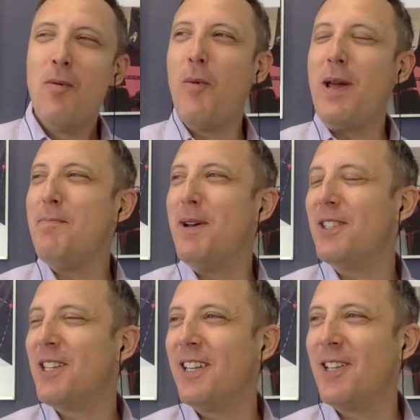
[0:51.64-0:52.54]
Well, we
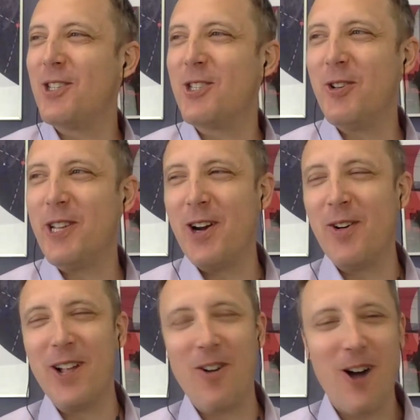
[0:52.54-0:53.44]
built a little
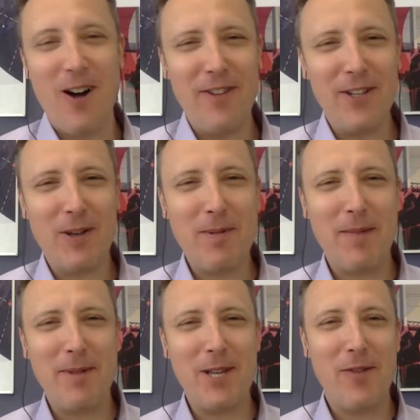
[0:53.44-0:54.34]
studio in our office. I'm
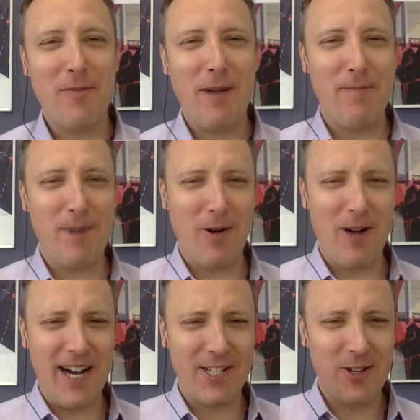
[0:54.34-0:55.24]
coming to you from
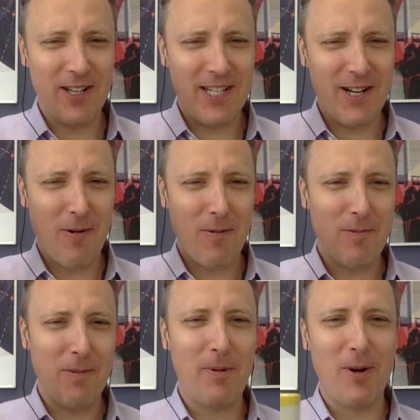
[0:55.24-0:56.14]
FPRI, so you can see our
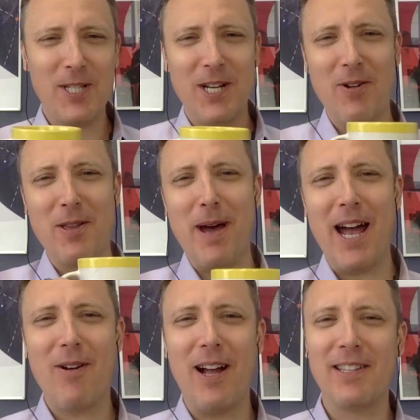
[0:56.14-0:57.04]
reports here in the
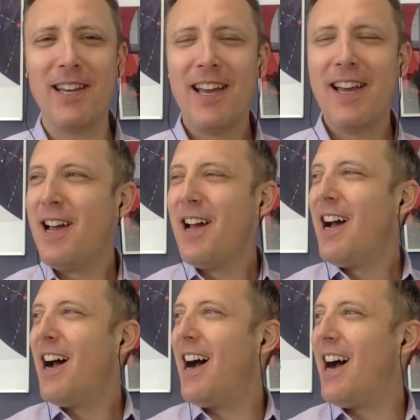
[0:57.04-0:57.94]
background.
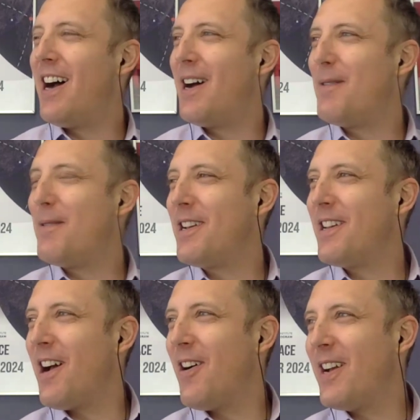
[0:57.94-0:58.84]
And
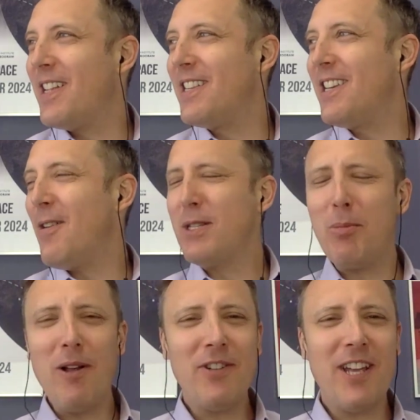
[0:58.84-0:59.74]

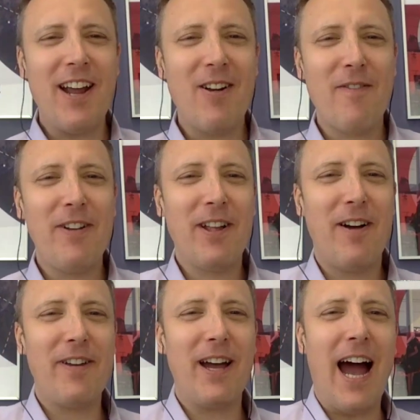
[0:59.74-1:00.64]
it's a beautiful day here in
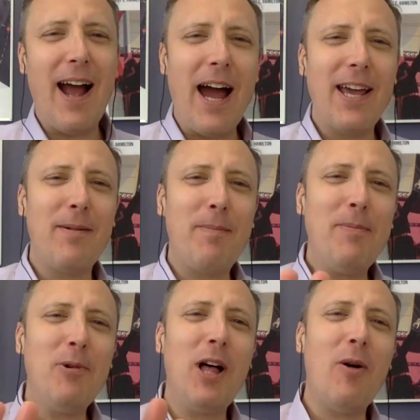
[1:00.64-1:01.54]
Philadelphia.
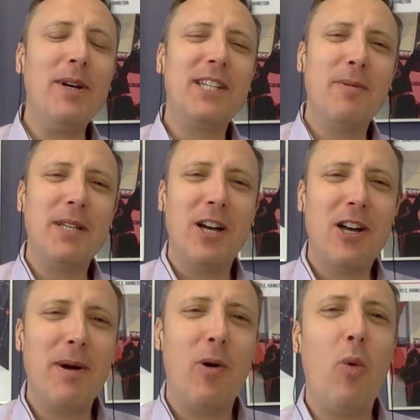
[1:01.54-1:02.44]
People always hear me
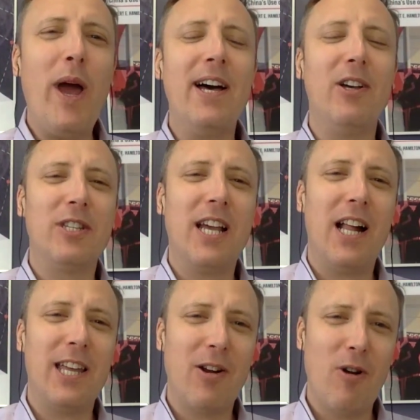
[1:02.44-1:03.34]
talk about whales
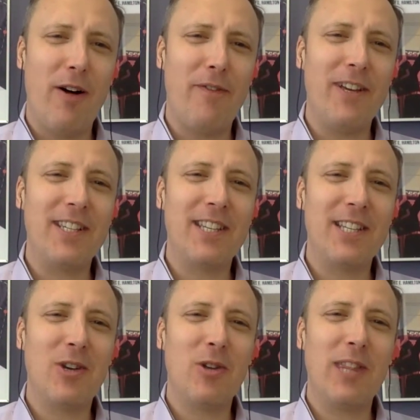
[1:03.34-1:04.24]
out of your office,
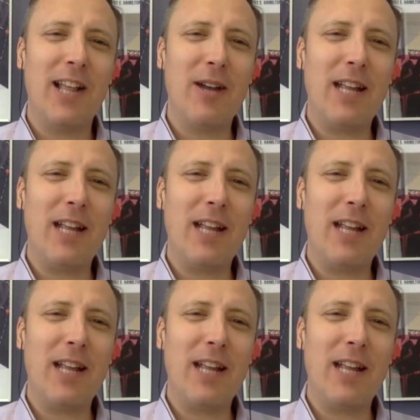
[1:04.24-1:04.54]
and so they